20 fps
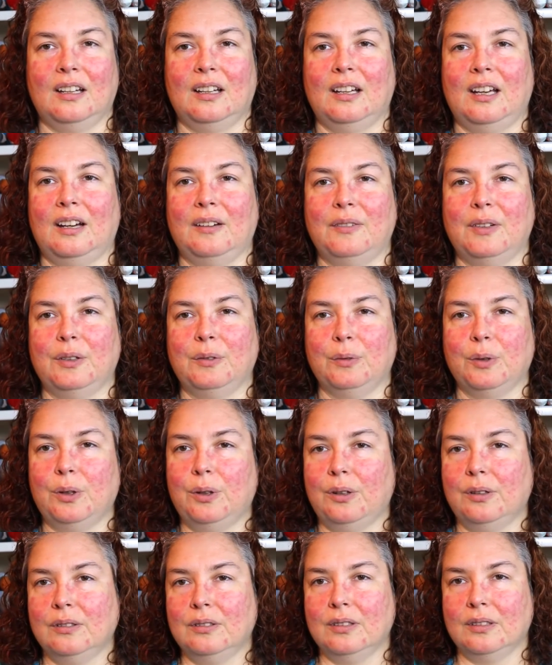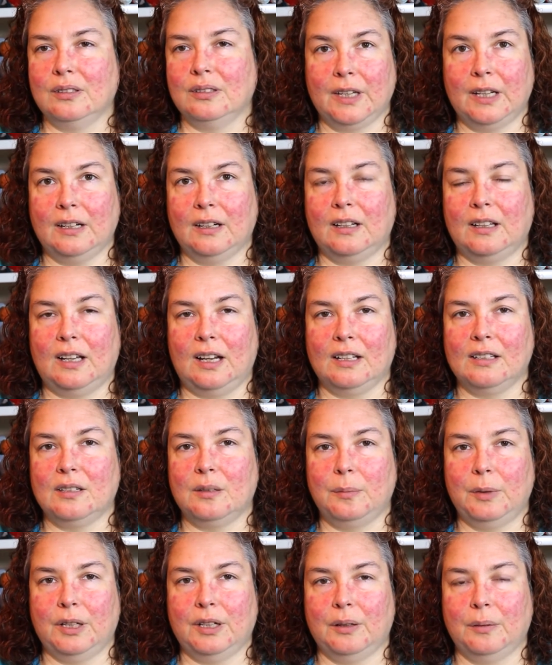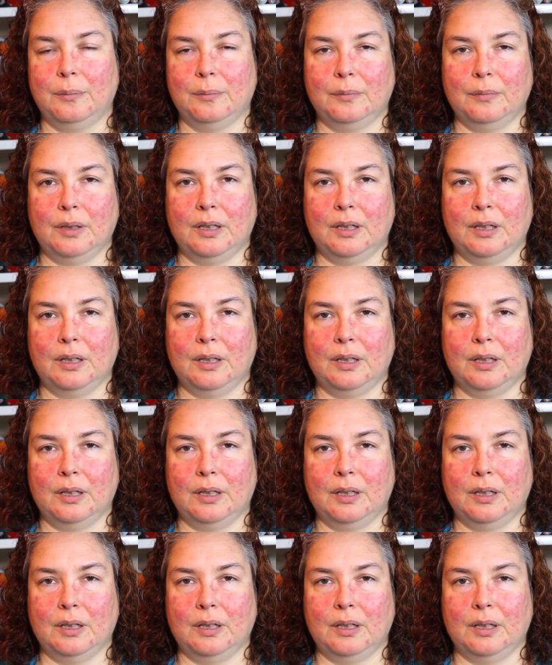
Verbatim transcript: have enrolled in a class to become